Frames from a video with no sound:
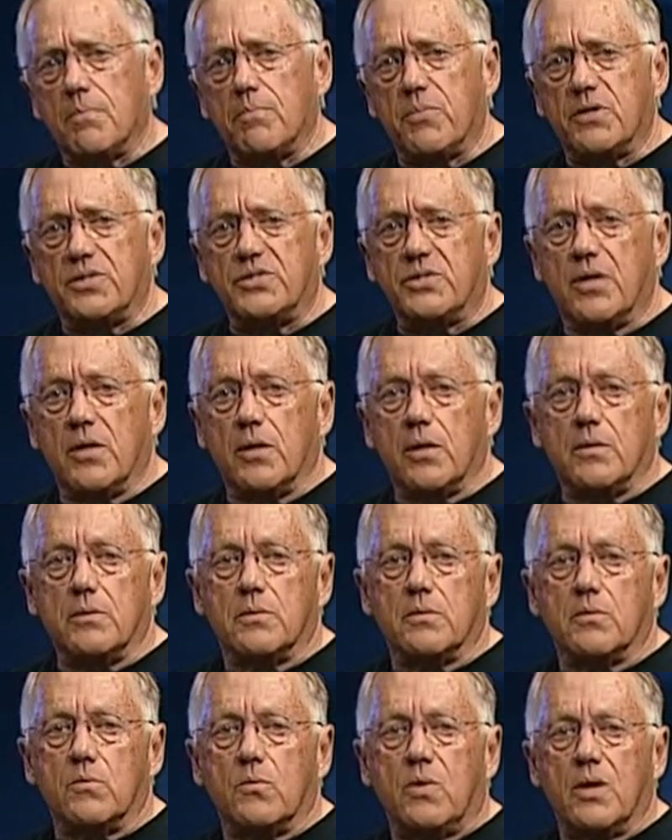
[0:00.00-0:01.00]
But still,
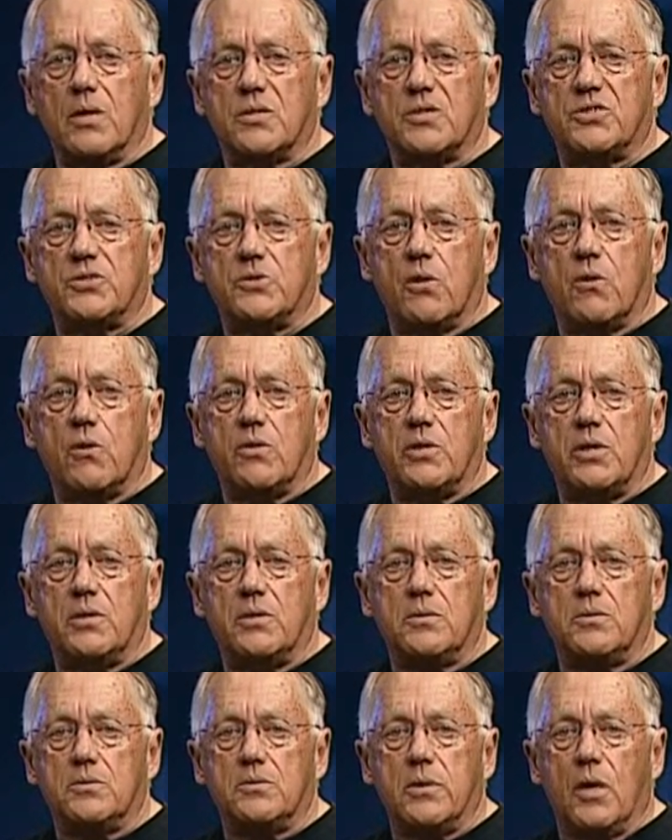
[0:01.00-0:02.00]
while the
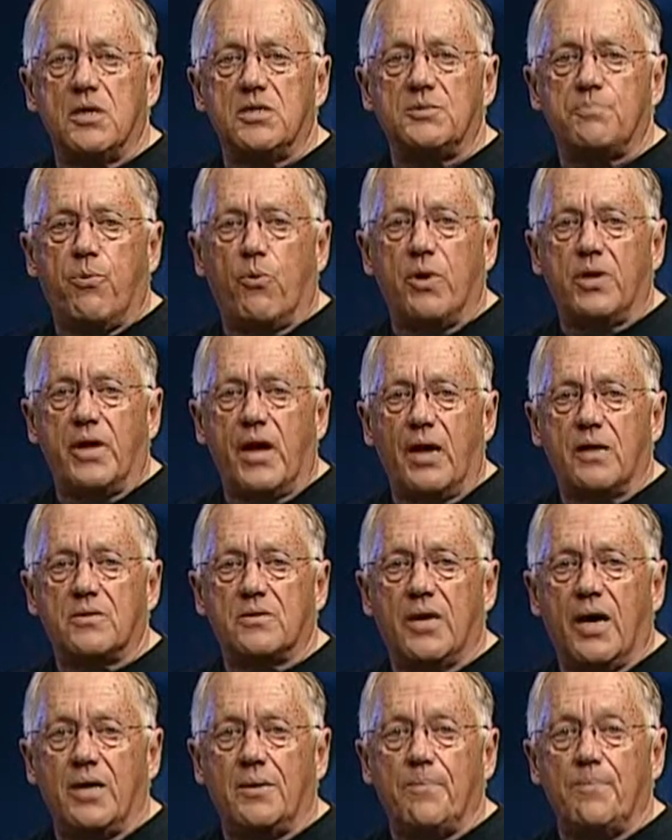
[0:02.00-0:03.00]
story does point out
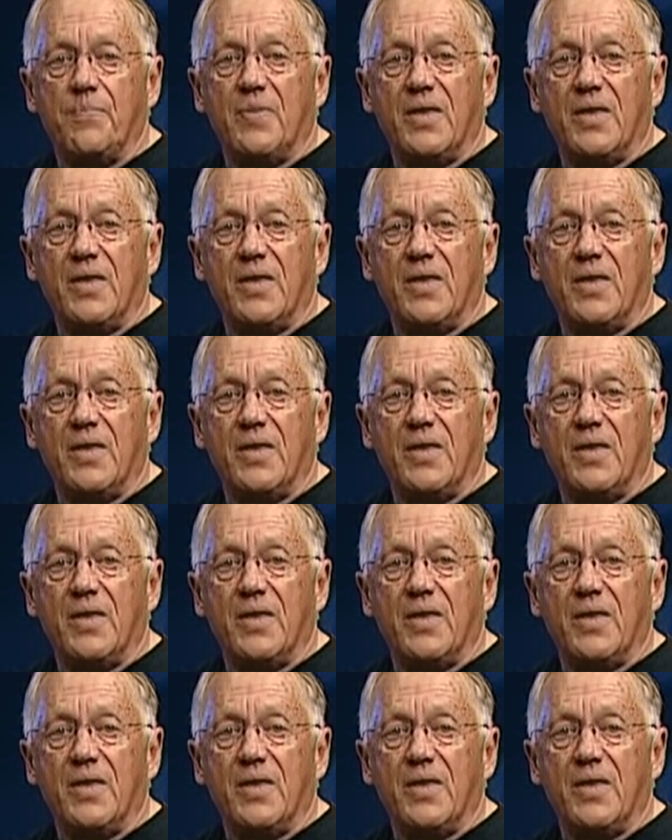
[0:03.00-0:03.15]
that